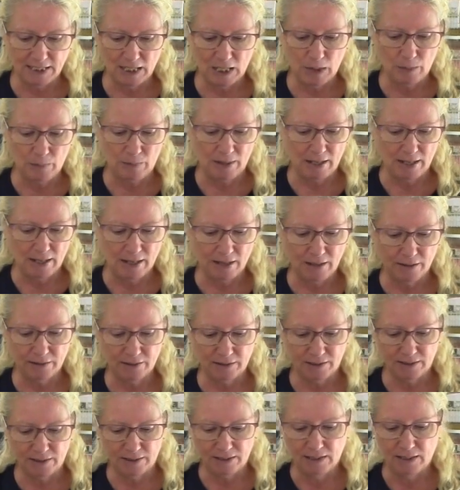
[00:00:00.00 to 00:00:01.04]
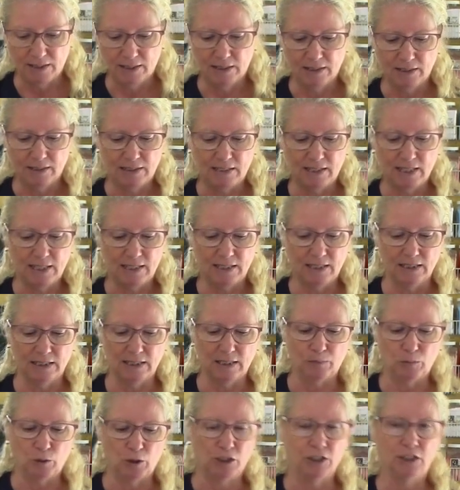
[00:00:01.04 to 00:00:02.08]
about getting a
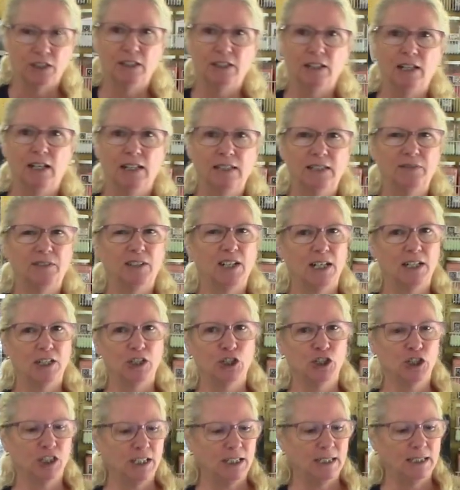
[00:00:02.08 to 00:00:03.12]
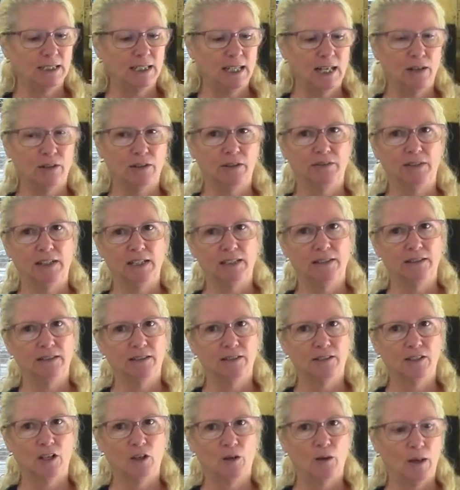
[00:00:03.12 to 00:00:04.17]
little more, a different kind of sheen out of it.
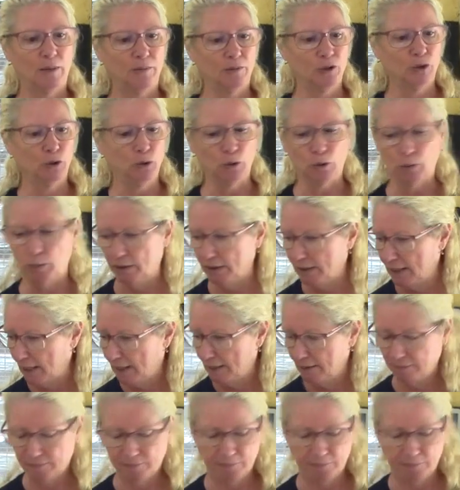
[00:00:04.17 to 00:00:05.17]
So I'm cool with that.